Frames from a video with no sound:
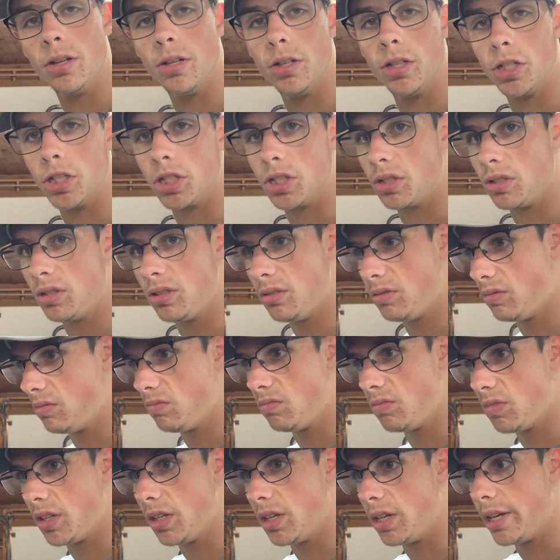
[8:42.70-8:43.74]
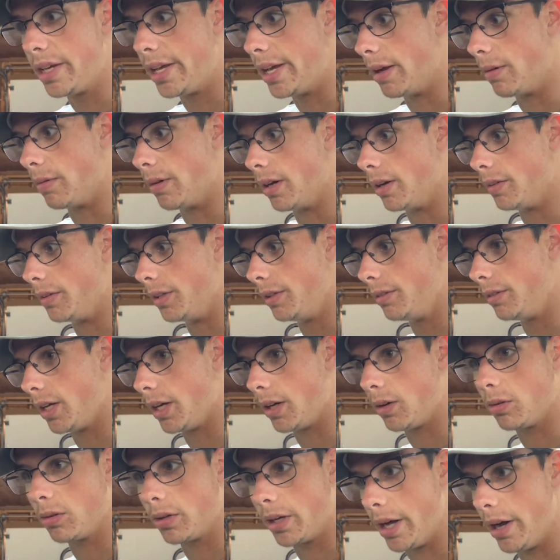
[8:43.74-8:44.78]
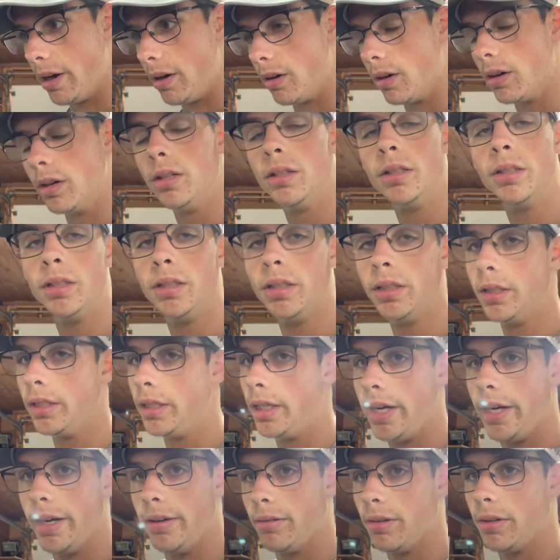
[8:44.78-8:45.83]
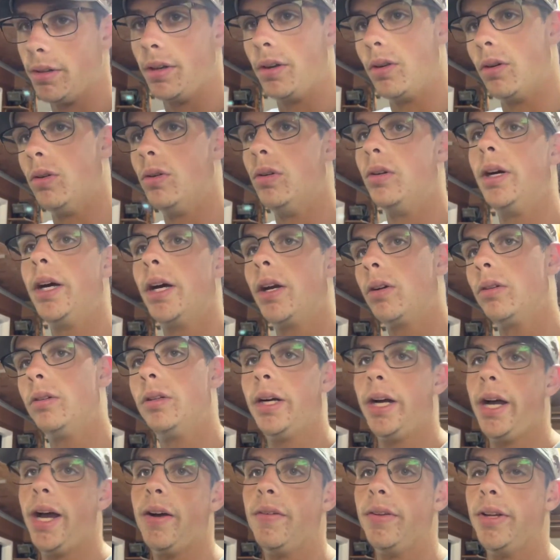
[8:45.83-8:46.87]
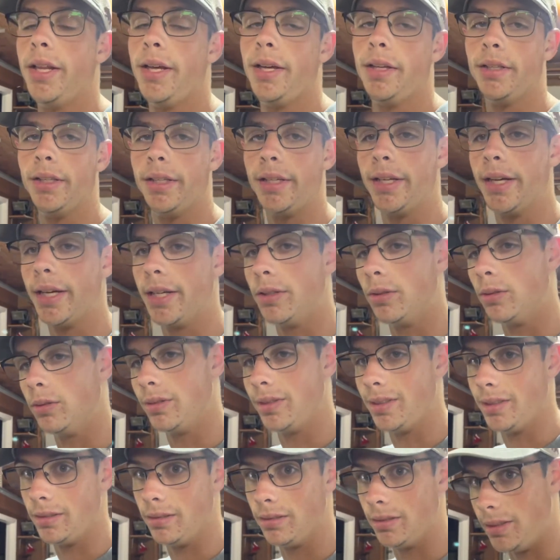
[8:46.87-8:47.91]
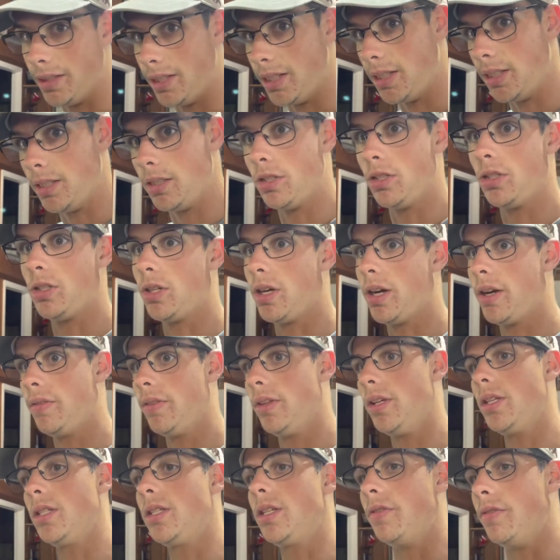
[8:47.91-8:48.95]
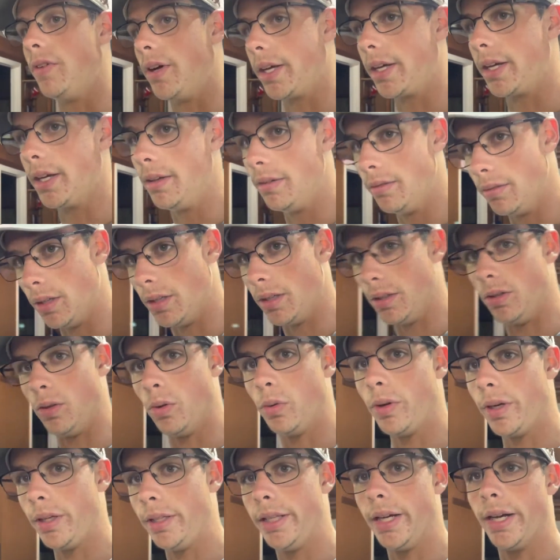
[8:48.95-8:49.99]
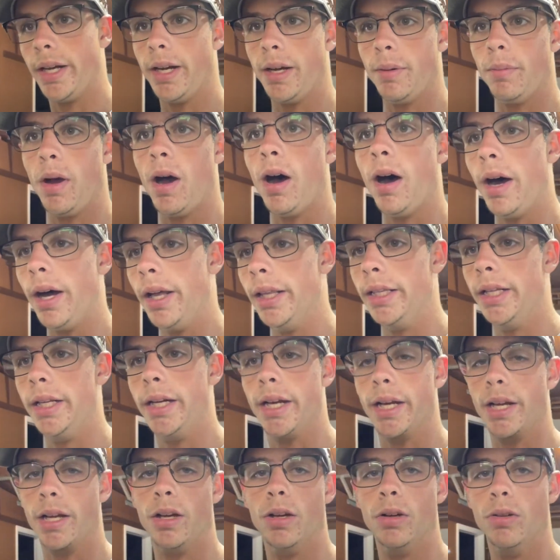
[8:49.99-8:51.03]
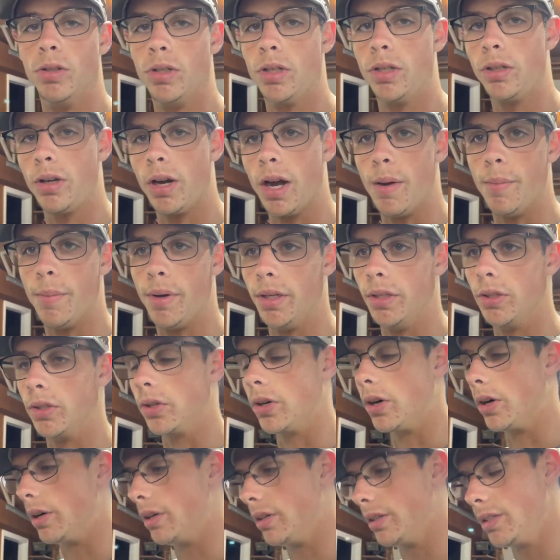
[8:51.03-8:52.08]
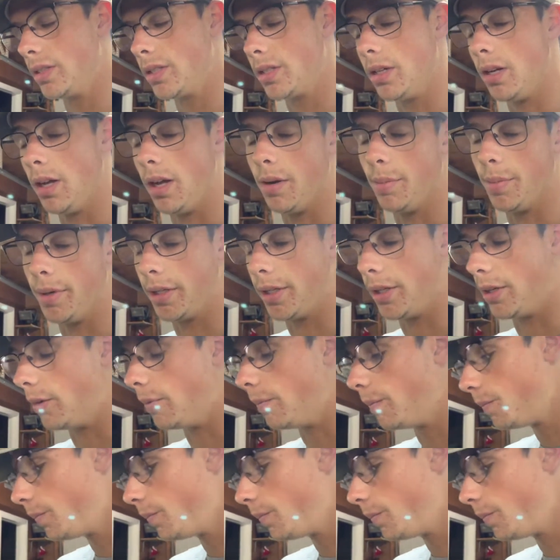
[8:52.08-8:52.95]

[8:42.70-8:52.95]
to just get rid of it. I don't care. I really don't. I have it daily. I don't need to drive this. If I get annoyed that I'm hot, then I can go grab my other car. It's not a big deal.